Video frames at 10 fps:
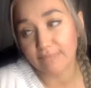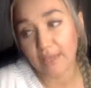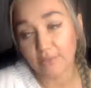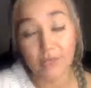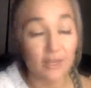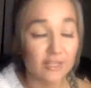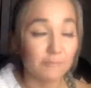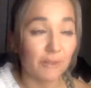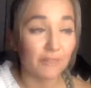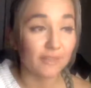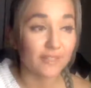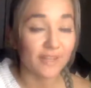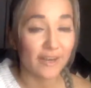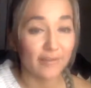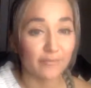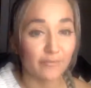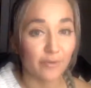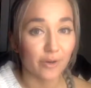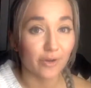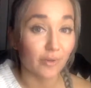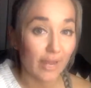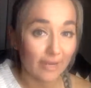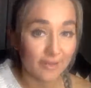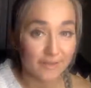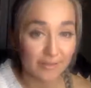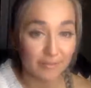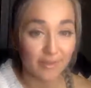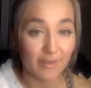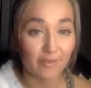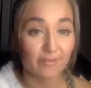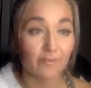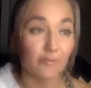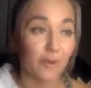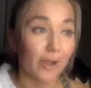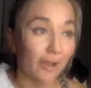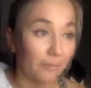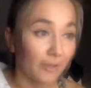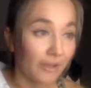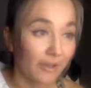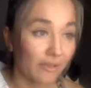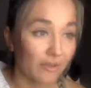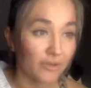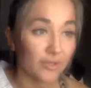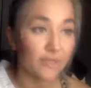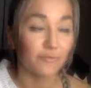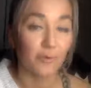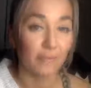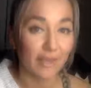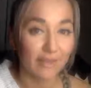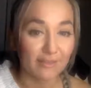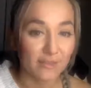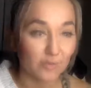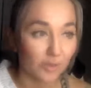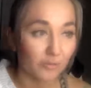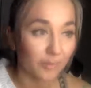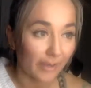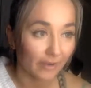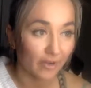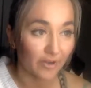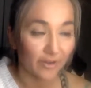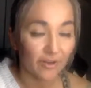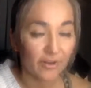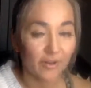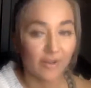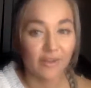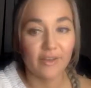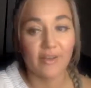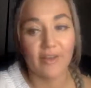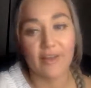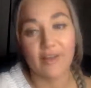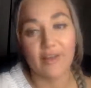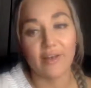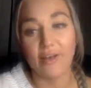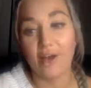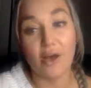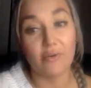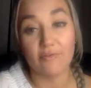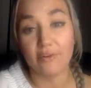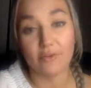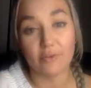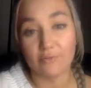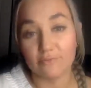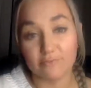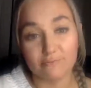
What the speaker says: and we can spend that time for creating something, for helping others, for making this world better. However